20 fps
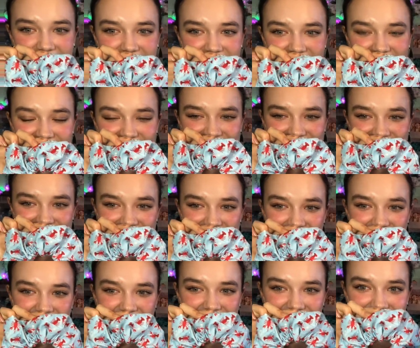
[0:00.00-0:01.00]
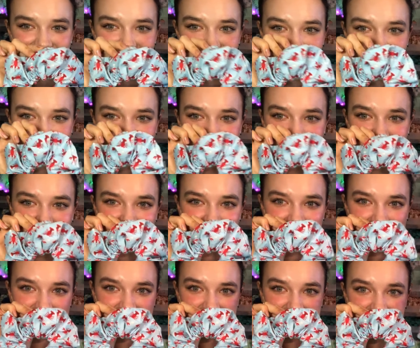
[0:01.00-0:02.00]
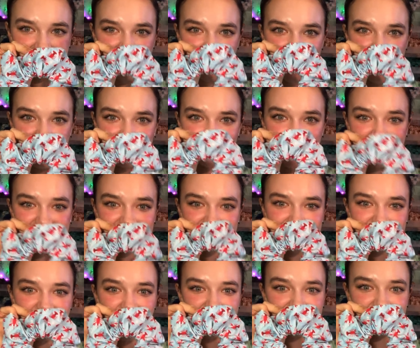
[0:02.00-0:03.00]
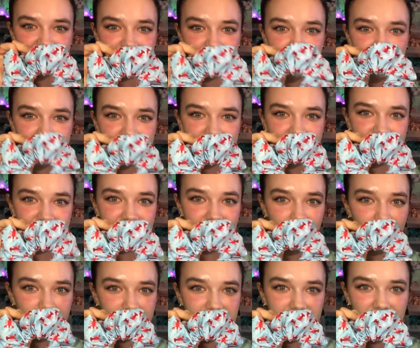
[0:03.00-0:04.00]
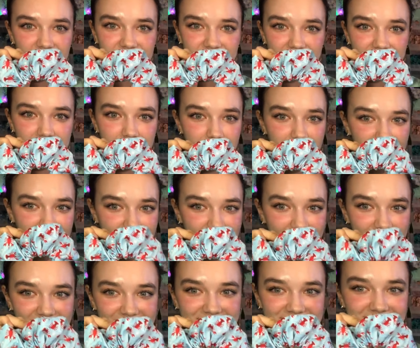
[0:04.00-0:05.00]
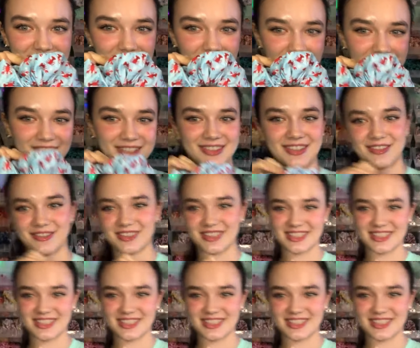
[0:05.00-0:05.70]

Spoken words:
So here's that size difference between the oversized and the mini one. So we have 2 different